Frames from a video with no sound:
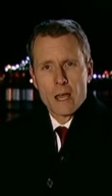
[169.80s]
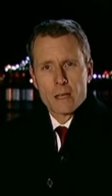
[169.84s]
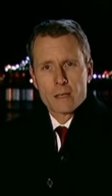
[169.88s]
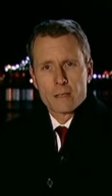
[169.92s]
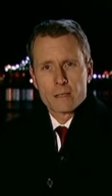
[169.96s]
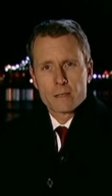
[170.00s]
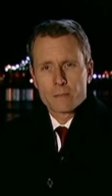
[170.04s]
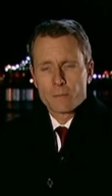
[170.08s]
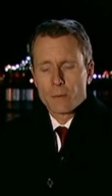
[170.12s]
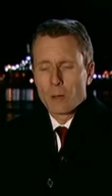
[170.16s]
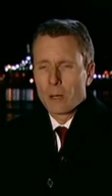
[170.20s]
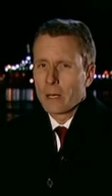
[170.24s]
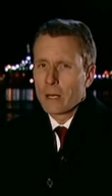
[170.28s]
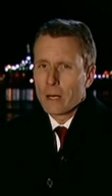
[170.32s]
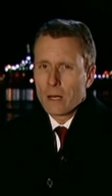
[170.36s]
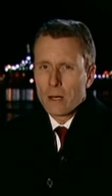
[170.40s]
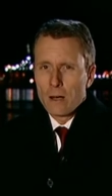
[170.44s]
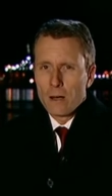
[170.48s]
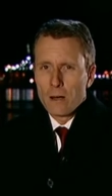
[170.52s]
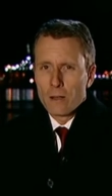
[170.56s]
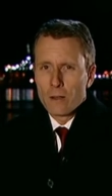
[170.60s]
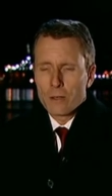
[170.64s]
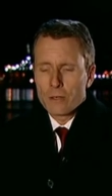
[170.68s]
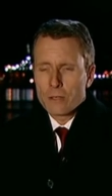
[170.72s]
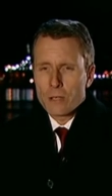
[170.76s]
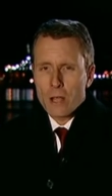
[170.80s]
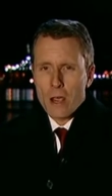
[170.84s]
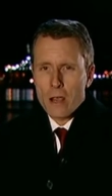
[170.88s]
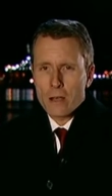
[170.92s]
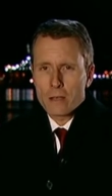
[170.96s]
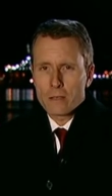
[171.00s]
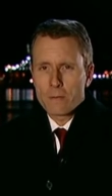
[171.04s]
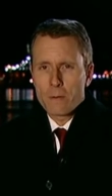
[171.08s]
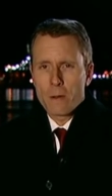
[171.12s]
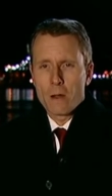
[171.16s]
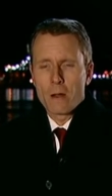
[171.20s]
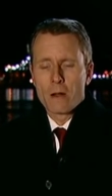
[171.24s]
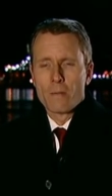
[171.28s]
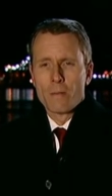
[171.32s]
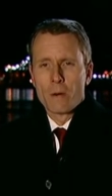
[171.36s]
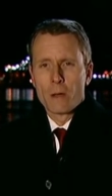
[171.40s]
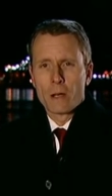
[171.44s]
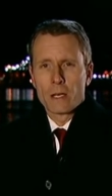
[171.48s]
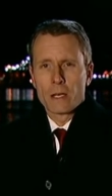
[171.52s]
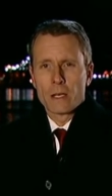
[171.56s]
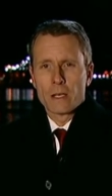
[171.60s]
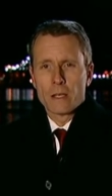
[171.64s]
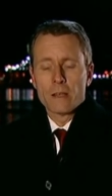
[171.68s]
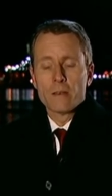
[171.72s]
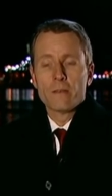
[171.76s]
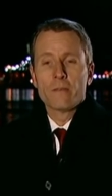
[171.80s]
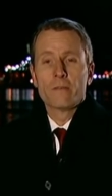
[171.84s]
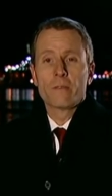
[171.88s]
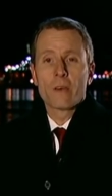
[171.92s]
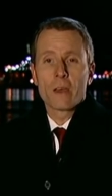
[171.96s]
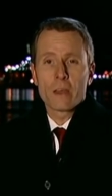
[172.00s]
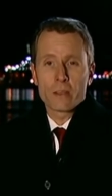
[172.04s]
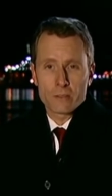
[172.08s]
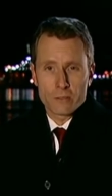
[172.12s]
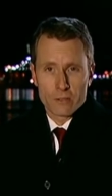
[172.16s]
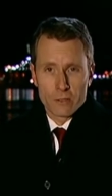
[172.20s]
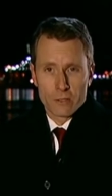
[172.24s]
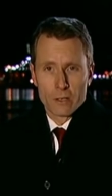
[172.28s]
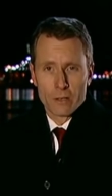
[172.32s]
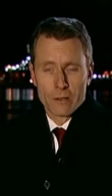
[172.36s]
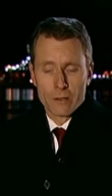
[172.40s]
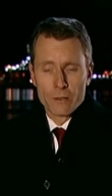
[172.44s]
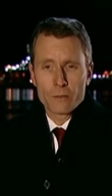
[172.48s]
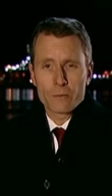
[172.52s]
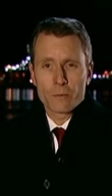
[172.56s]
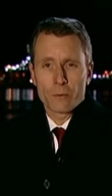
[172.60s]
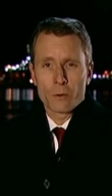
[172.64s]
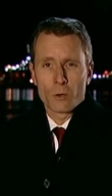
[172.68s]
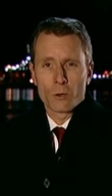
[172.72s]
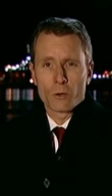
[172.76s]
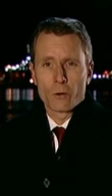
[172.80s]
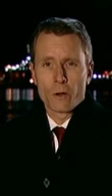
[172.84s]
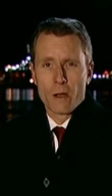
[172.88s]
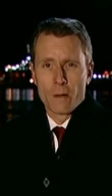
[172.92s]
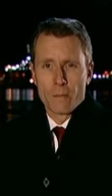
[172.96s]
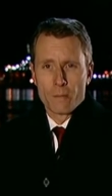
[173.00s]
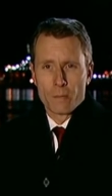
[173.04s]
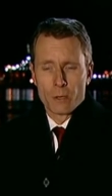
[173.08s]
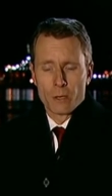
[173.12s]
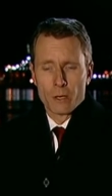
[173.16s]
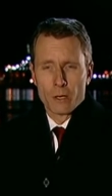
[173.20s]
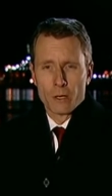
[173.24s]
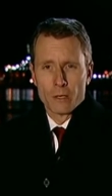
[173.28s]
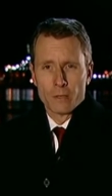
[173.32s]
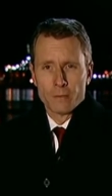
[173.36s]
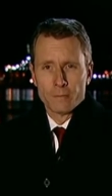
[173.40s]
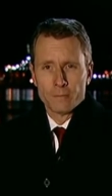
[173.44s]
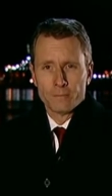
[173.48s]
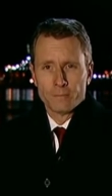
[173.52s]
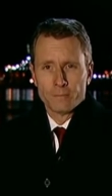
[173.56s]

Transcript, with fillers: despite all the taxpayer money invested in this program, Peter.